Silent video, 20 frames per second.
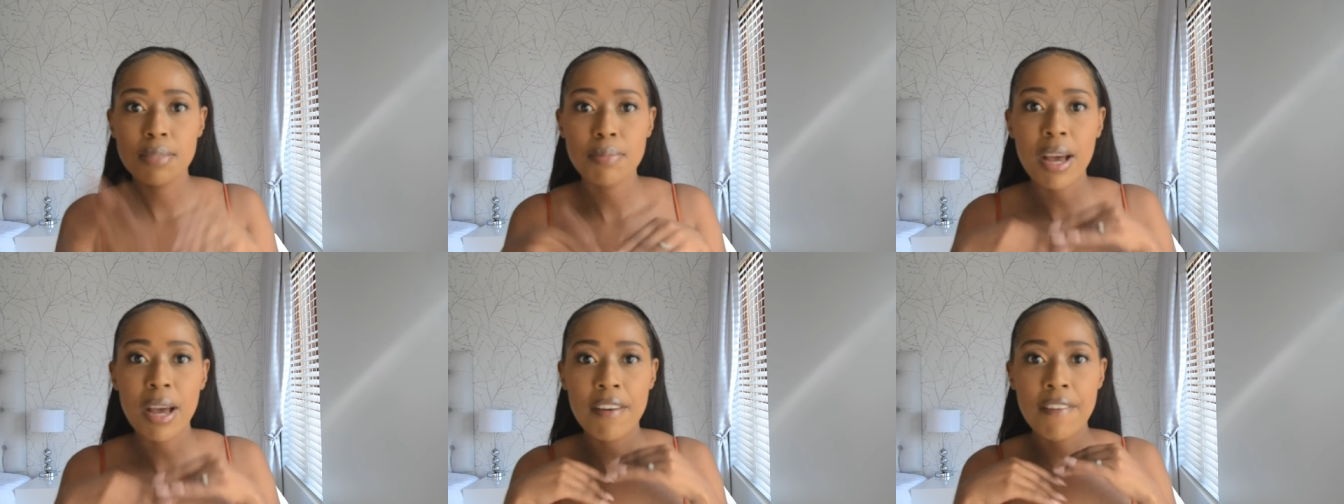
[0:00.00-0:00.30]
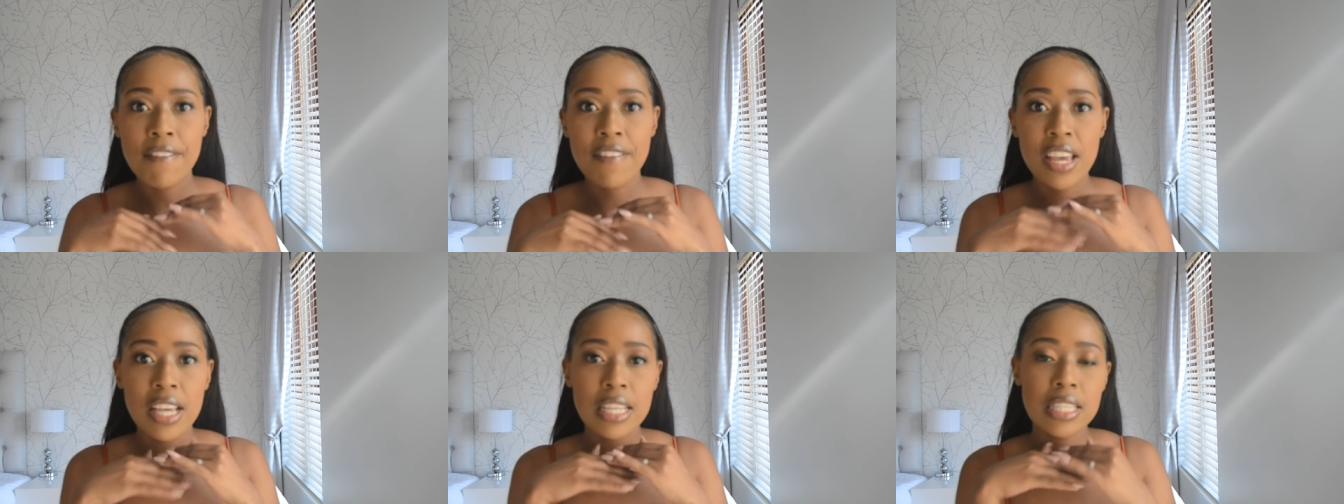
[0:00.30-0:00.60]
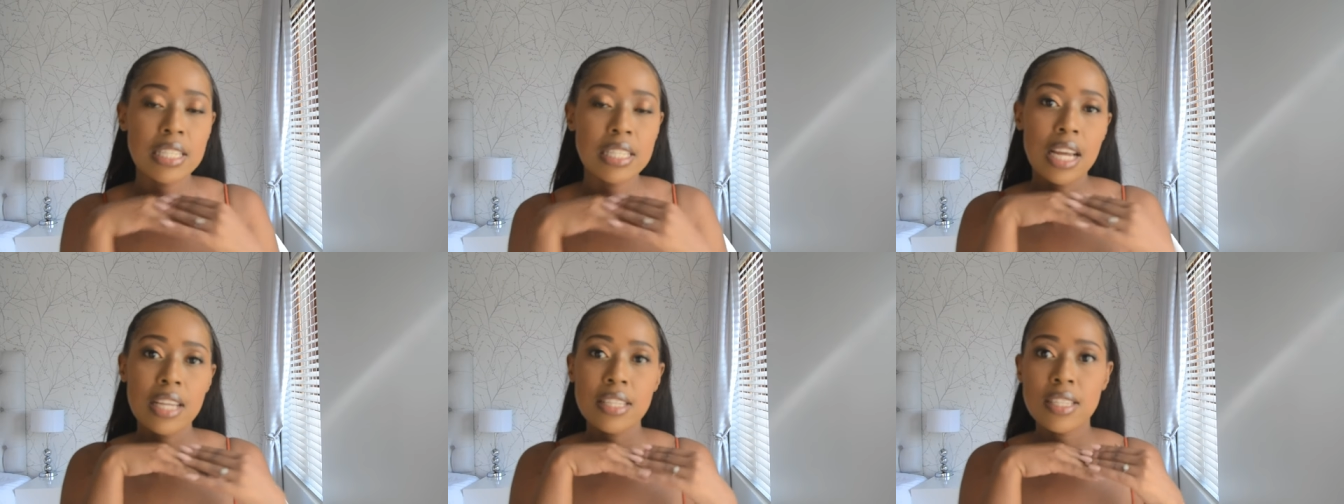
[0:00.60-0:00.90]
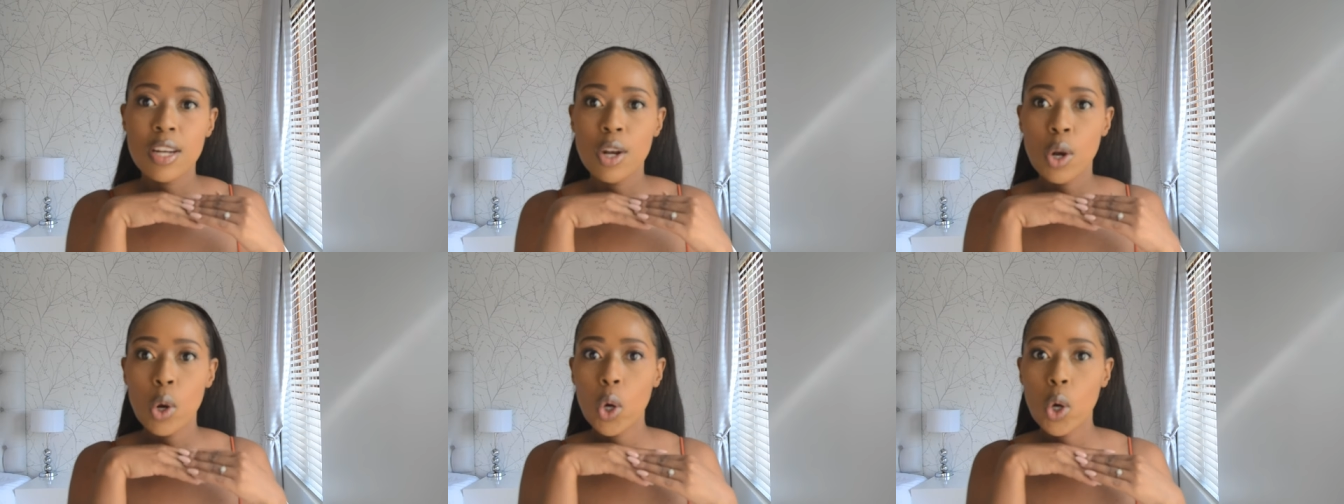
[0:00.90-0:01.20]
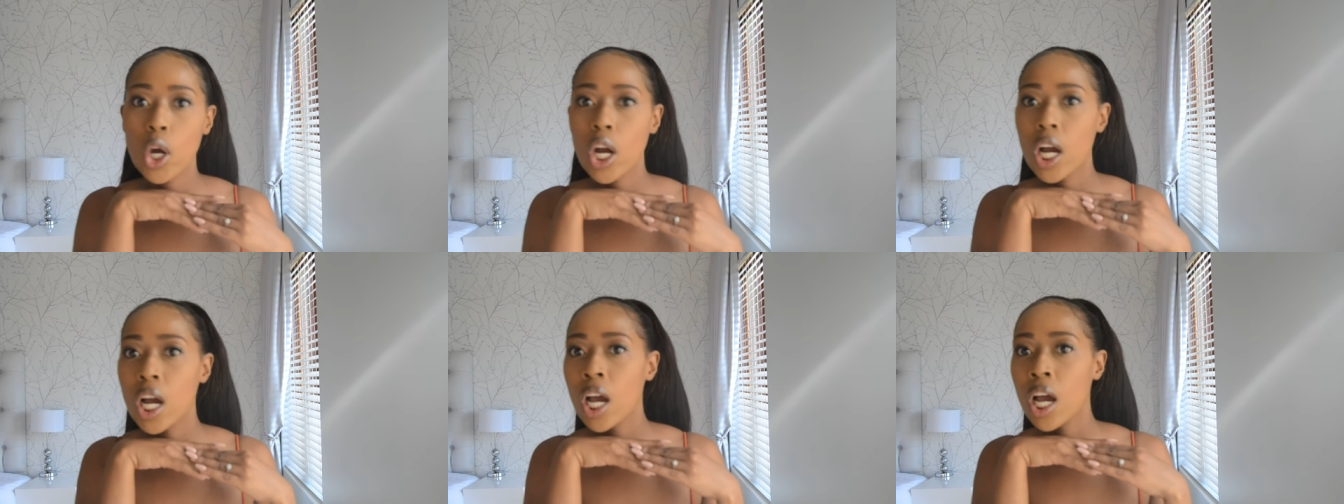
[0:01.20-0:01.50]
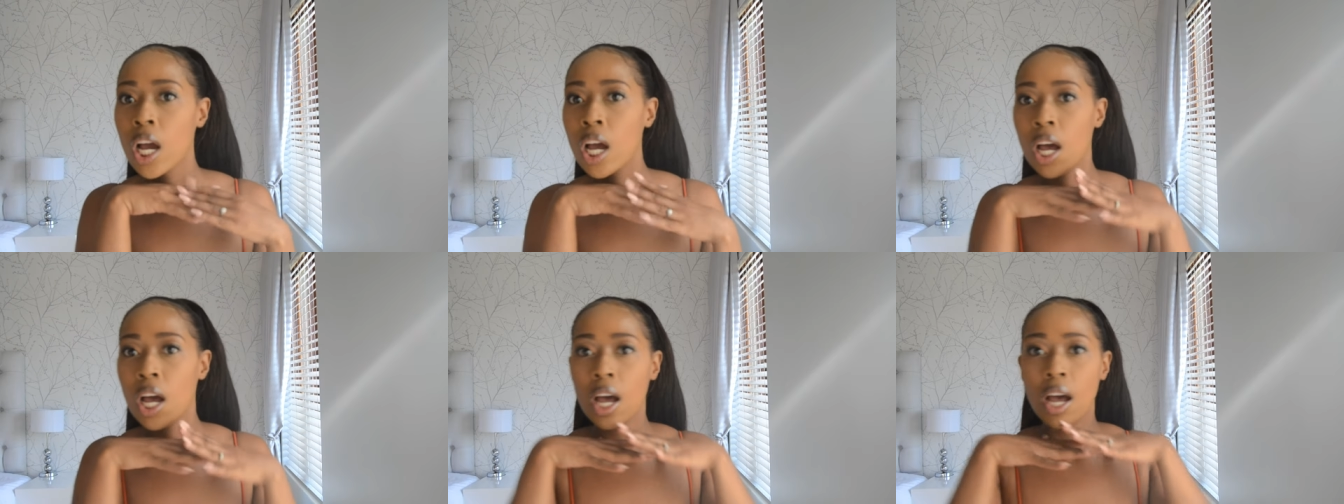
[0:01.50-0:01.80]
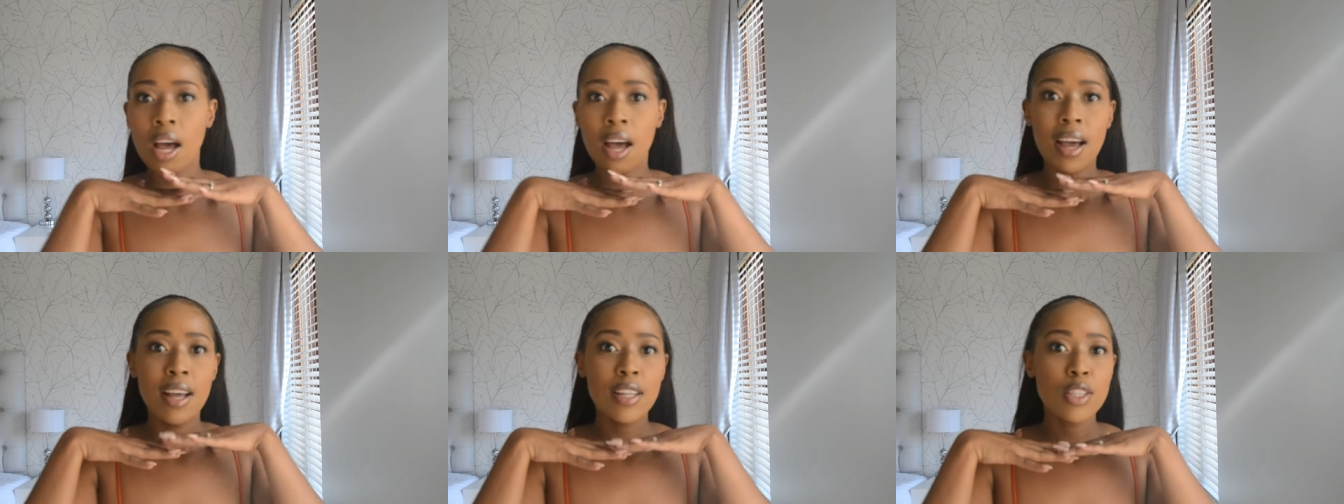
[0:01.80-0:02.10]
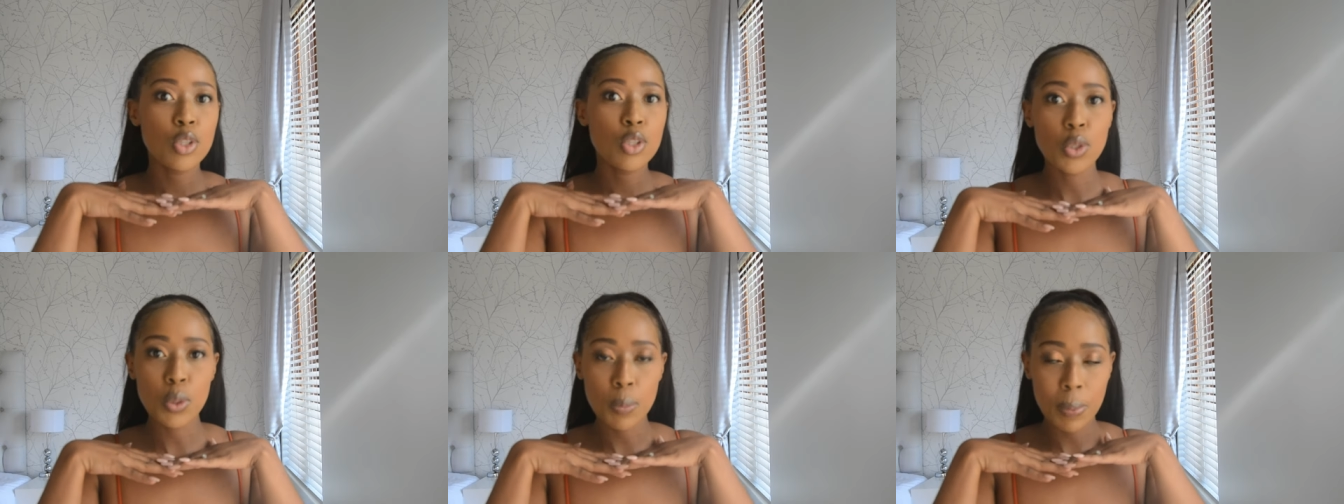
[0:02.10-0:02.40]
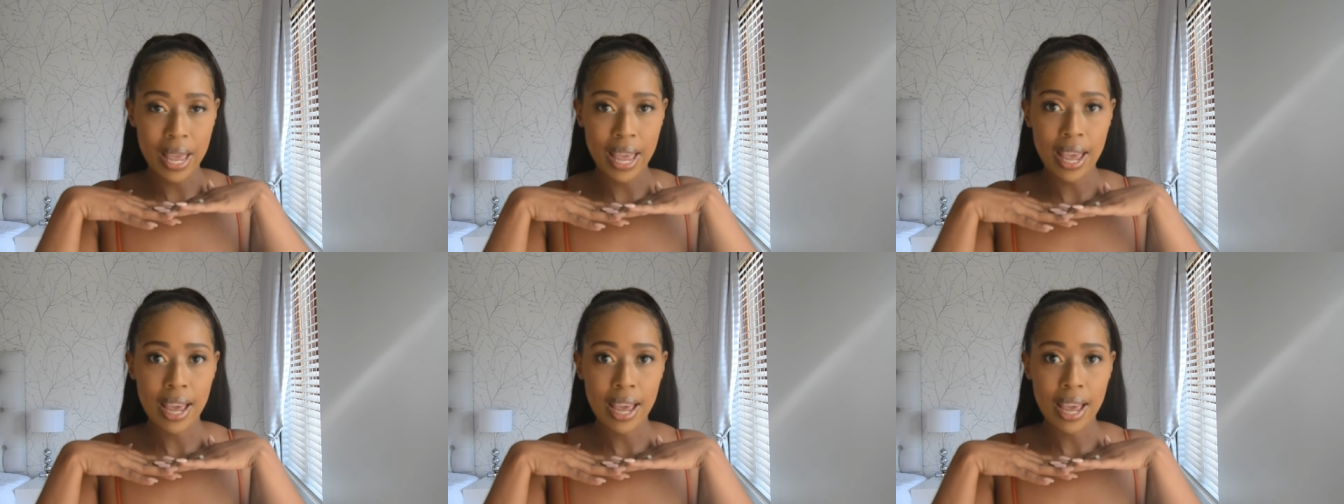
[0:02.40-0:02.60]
And my face doesn't look